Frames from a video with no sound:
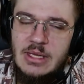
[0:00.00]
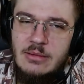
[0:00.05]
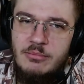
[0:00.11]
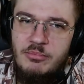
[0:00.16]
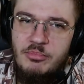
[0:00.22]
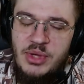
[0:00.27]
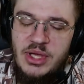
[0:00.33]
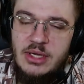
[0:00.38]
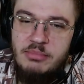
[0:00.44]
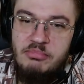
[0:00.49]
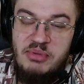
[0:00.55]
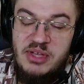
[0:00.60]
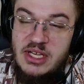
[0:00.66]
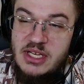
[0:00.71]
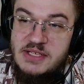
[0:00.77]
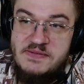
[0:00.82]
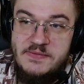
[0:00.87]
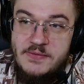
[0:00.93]

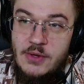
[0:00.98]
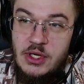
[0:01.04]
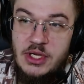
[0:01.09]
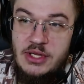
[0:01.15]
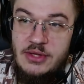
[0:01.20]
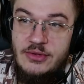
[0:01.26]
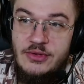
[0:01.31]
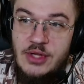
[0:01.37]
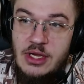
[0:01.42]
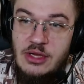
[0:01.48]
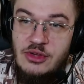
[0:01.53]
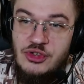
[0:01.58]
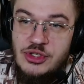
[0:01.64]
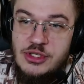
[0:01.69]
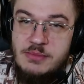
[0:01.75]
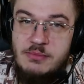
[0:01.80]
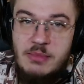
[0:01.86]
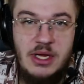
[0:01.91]
Peek is fucking
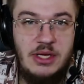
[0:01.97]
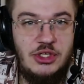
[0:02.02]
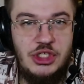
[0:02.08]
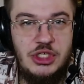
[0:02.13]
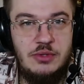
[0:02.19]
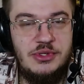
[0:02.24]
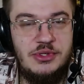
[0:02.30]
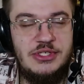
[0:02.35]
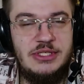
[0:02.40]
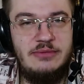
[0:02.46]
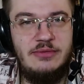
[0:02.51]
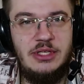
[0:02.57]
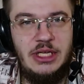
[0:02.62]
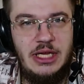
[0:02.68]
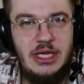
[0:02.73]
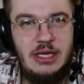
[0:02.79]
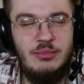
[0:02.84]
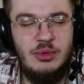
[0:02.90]
dangerous, man. She was even
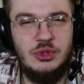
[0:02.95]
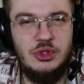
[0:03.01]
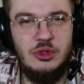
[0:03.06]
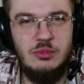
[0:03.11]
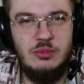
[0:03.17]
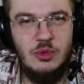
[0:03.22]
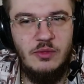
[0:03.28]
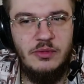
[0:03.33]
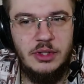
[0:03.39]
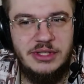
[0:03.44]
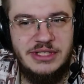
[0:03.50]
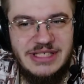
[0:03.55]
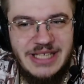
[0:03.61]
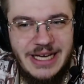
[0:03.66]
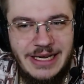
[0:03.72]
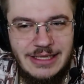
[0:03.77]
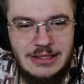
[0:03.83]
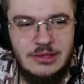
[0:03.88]
able to move her
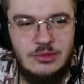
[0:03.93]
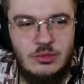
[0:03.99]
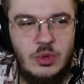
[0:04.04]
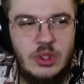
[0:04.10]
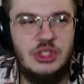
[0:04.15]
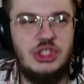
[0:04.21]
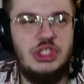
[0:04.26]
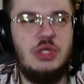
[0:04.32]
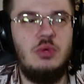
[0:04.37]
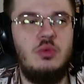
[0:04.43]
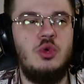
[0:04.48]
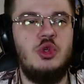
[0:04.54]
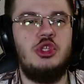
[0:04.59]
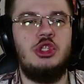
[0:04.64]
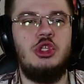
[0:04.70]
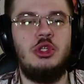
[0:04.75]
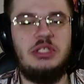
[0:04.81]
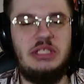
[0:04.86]
Titan when she
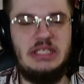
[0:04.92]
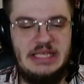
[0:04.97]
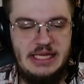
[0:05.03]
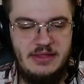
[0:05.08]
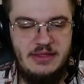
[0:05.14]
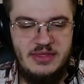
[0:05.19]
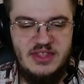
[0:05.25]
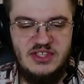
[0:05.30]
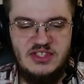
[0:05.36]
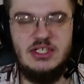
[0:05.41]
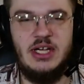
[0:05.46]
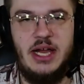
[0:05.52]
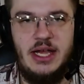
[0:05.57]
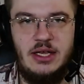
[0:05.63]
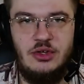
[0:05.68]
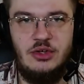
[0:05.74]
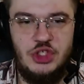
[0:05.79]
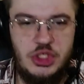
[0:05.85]
was not in the
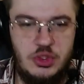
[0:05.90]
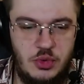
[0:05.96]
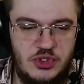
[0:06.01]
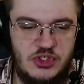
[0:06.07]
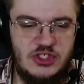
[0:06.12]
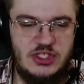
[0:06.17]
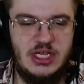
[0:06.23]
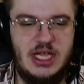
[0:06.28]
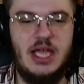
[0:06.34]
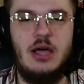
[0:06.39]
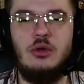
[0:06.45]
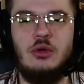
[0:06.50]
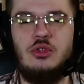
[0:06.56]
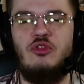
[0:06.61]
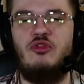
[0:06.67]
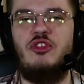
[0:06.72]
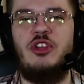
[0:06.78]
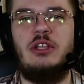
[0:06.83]
Titan. She was out
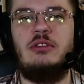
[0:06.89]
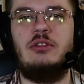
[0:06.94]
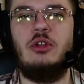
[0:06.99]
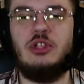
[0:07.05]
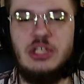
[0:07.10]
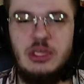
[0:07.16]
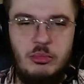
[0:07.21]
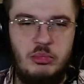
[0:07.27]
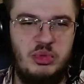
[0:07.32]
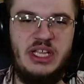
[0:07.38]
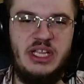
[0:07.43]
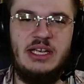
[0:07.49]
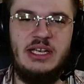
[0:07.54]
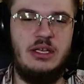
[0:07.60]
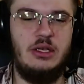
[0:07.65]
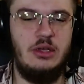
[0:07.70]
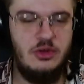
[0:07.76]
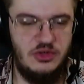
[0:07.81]
of it, not
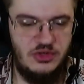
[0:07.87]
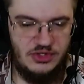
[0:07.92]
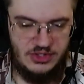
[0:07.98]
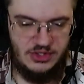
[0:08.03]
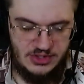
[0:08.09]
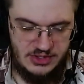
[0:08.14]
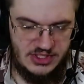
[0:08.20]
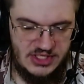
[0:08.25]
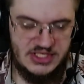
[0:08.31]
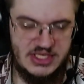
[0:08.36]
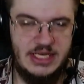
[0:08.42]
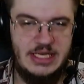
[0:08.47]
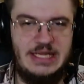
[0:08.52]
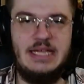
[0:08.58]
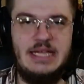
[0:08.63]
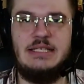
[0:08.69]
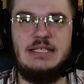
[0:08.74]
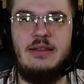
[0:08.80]
completely, not
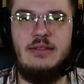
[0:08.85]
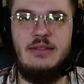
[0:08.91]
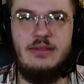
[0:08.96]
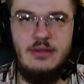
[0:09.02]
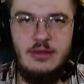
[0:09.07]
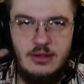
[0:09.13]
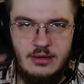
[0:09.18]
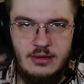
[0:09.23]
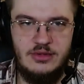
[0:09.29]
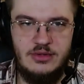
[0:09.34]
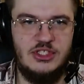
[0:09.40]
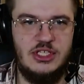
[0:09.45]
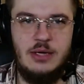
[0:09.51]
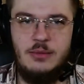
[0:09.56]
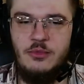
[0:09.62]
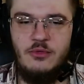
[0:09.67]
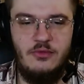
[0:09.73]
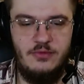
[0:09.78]
disconnected
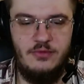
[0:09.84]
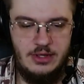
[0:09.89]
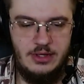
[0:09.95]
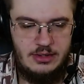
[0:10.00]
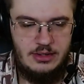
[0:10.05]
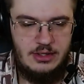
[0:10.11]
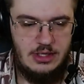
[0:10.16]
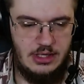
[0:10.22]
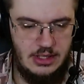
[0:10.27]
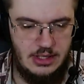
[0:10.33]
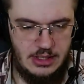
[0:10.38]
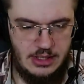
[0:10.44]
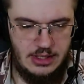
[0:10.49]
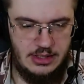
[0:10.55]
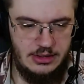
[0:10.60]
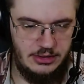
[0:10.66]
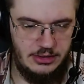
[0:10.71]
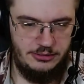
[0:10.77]
some of the
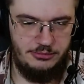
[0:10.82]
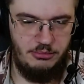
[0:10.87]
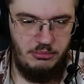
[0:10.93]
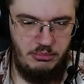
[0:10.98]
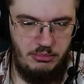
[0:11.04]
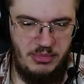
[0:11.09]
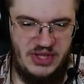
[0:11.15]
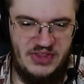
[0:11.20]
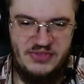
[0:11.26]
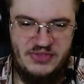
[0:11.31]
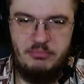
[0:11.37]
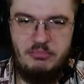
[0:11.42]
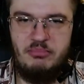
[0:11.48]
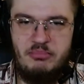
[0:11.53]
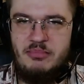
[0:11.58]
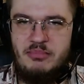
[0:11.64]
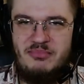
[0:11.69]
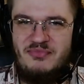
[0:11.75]
meat
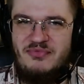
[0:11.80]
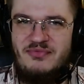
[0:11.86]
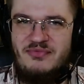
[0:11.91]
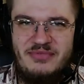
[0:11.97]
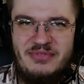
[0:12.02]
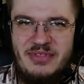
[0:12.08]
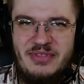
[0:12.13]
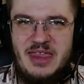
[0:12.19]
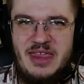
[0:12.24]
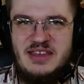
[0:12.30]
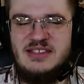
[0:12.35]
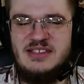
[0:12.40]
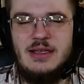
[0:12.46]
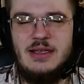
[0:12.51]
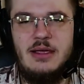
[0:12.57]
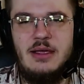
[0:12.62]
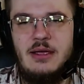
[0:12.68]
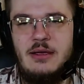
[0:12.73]
things,
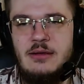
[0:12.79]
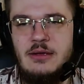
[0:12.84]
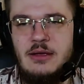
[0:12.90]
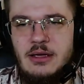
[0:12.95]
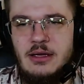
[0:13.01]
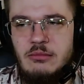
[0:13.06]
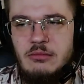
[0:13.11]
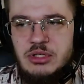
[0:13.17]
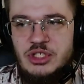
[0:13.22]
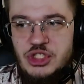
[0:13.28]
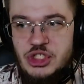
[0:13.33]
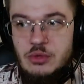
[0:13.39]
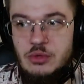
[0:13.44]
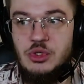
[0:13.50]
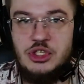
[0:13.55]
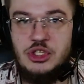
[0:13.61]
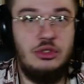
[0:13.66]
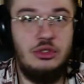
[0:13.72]
but she
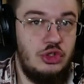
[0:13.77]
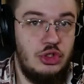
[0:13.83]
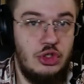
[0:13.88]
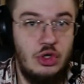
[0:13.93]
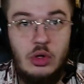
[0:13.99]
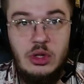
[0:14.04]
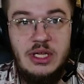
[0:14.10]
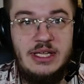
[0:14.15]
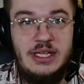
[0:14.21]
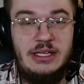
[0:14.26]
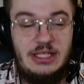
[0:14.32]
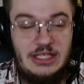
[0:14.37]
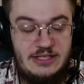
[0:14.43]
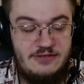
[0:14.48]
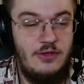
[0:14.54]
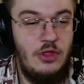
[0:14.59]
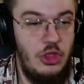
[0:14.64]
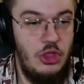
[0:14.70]
was controlling it,
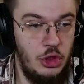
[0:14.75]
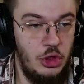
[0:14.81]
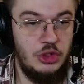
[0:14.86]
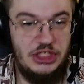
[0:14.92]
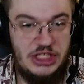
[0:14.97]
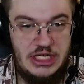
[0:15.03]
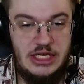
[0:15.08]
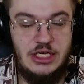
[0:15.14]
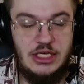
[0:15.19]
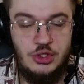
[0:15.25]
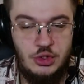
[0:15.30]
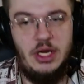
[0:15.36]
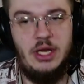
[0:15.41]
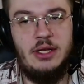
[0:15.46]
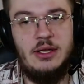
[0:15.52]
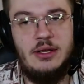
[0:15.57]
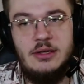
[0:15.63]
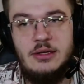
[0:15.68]
even not into it.